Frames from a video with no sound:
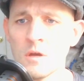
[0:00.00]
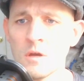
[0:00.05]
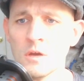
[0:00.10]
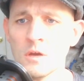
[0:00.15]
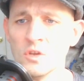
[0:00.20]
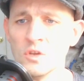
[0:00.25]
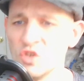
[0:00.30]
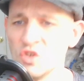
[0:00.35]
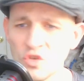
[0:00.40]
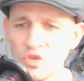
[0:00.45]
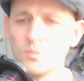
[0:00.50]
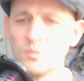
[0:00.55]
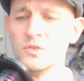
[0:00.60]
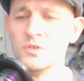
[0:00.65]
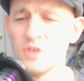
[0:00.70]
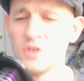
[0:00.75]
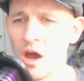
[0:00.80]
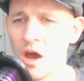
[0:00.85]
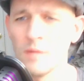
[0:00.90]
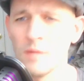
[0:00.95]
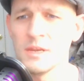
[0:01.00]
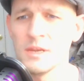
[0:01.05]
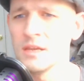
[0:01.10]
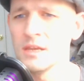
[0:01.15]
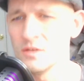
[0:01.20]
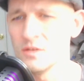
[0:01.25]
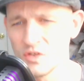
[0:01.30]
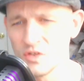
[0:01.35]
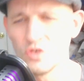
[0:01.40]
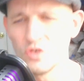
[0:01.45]
super
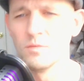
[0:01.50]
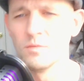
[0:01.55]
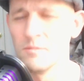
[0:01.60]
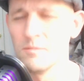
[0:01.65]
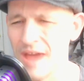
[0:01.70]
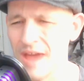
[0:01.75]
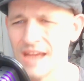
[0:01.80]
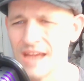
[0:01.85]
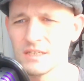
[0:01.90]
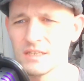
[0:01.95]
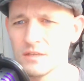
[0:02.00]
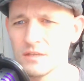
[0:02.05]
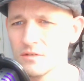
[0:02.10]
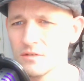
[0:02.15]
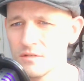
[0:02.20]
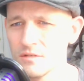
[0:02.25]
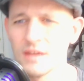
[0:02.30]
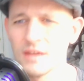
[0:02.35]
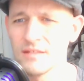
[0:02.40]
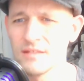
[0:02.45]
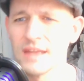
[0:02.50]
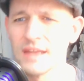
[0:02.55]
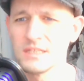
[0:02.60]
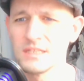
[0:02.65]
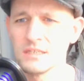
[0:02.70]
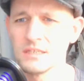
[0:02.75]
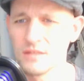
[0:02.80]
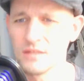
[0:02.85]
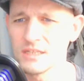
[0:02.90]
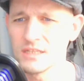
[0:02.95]
dominant and super masculine. Like,
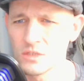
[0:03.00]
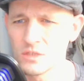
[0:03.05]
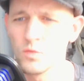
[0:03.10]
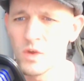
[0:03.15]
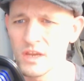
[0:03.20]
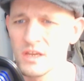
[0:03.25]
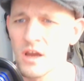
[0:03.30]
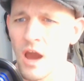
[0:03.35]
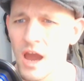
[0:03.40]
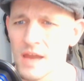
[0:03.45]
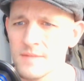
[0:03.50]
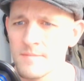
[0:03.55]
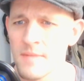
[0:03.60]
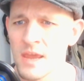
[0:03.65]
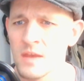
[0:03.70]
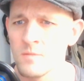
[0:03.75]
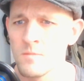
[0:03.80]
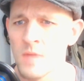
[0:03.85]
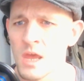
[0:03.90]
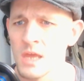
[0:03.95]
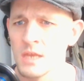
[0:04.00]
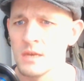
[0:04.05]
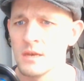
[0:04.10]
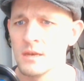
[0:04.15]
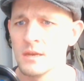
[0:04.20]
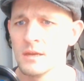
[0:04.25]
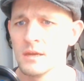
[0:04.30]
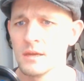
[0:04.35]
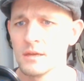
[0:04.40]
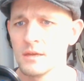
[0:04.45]
that's, that's the way God made
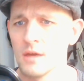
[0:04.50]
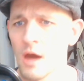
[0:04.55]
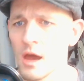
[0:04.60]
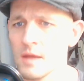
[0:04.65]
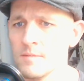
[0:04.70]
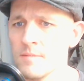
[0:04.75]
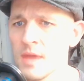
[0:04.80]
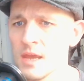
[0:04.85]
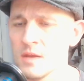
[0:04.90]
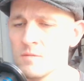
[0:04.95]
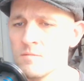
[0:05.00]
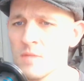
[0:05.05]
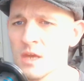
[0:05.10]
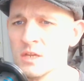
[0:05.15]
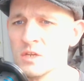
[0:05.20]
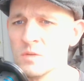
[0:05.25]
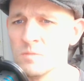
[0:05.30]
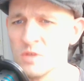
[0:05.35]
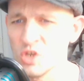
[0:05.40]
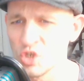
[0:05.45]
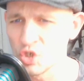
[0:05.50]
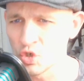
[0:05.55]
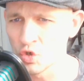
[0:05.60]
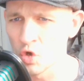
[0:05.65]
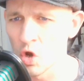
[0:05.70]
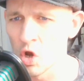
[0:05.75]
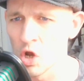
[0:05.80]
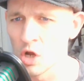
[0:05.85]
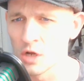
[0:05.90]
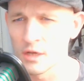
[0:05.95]
men. God made men to be
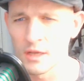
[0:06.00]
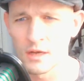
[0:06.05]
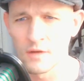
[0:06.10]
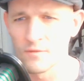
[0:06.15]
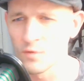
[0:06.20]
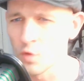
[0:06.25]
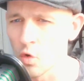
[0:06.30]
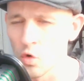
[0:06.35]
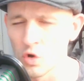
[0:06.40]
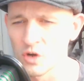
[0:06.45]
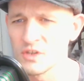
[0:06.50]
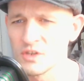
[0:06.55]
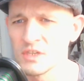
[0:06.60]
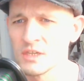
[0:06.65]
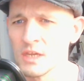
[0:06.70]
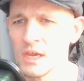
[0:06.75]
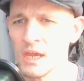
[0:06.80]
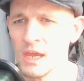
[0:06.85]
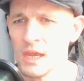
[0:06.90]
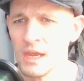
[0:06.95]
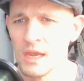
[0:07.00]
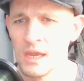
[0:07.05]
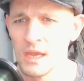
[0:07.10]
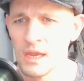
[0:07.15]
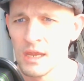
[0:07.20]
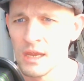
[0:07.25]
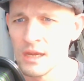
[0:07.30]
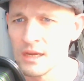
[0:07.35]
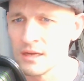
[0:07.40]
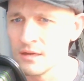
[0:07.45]
strong. And of course,
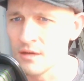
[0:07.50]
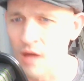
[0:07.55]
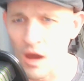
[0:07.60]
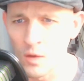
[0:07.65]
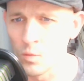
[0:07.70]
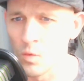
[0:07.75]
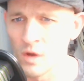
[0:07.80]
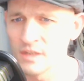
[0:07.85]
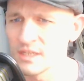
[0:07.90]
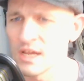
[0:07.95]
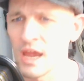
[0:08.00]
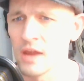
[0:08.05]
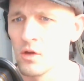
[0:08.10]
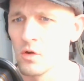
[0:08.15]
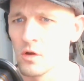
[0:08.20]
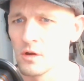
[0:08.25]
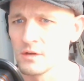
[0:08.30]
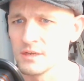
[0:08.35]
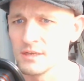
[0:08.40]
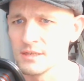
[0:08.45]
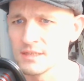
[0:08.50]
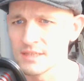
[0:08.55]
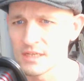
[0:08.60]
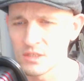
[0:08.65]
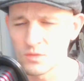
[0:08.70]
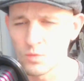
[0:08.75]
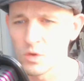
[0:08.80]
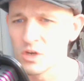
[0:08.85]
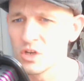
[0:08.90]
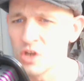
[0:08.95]
God wants hierarchies.
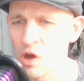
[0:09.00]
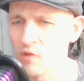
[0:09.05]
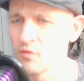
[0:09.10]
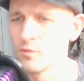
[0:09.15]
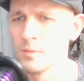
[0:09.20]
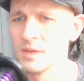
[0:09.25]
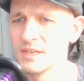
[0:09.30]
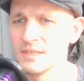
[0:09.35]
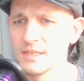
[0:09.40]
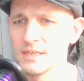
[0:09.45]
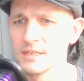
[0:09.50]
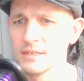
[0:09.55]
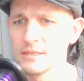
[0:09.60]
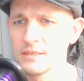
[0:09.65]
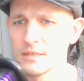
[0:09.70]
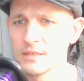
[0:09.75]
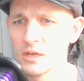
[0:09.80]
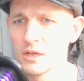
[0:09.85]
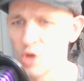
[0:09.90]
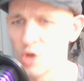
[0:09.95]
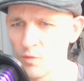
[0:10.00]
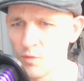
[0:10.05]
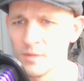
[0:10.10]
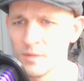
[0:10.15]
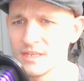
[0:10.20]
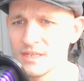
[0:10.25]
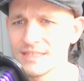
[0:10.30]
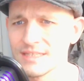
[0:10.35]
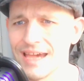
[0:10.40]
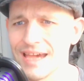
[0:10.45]
That's what a government is. A
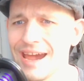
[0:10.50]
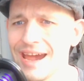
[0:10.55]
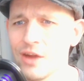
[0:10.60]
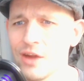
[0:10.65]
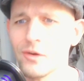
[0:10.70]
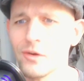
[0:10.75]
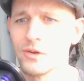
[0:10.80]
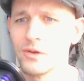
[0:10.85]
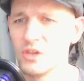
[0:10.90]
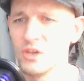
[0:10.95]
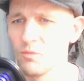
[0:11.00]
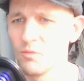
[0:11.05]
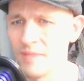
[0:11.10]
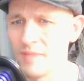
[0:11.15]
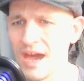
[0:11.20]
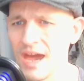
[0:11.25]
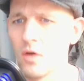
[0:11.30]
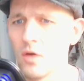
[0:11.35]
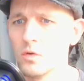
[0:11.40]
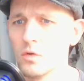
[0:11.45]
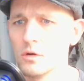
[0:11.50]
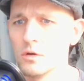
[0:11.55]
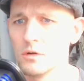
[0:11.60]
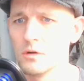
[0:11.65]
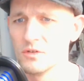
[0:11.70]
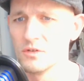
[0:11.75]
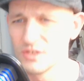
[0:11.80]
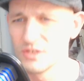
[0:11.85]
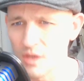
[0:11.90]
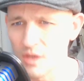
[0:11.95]
government is a hierarchy of power.
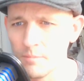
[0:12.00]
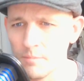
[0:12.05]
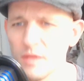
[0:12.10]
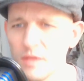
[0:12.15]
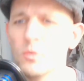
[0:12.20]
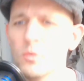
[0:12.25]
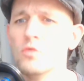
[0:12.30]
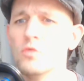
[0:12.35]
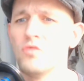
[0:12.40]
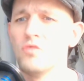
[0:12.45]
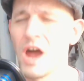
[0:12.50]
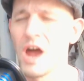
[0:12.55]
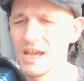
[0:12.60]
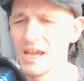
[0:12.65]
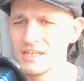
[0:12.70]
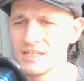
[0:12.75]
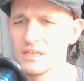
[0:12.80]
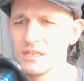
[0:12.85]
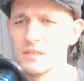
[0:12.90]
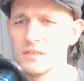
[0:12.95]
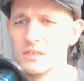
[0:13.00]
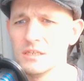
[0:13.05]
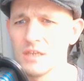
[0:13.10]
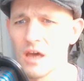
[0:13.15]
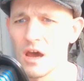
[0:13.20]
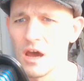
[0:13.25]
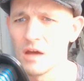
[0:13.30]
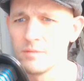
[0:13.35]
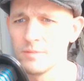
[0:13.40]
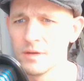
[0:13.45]
Some people rise to the
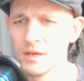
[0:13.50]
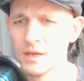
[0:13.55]
top